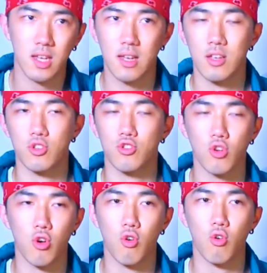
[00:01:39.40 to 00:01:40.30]

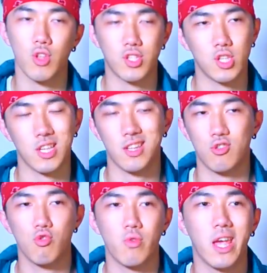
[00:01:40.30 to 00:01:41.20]
So this is like
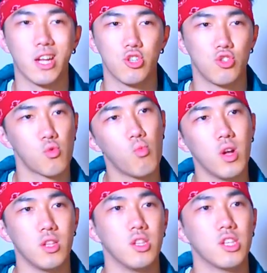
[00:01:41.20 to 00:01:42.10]
two reactions in
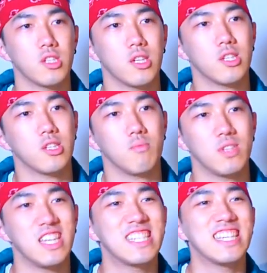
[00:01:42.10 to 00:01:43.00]
one, listening to some
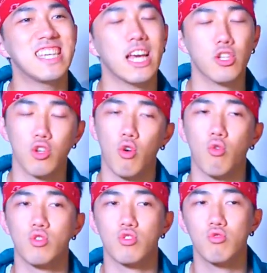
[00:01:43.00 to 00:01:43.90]
TTS
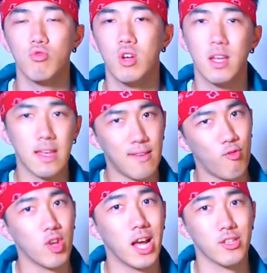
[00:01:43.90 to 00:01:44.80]
old school. If
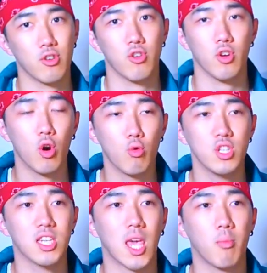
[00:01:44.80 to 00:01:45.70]
you guys are OG
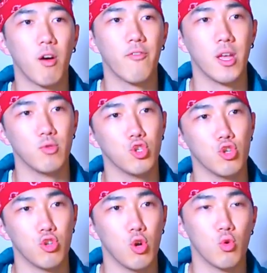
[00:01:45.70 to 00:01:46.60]
K-pop fans, you
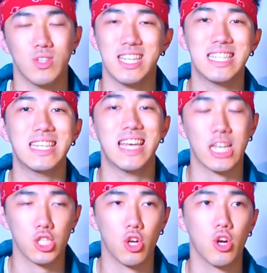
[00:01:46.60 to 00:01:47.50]
should know who
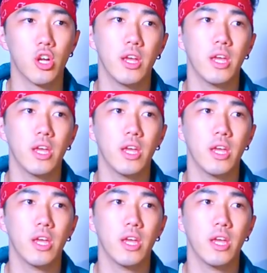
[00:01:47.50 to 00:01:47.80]
TTS are.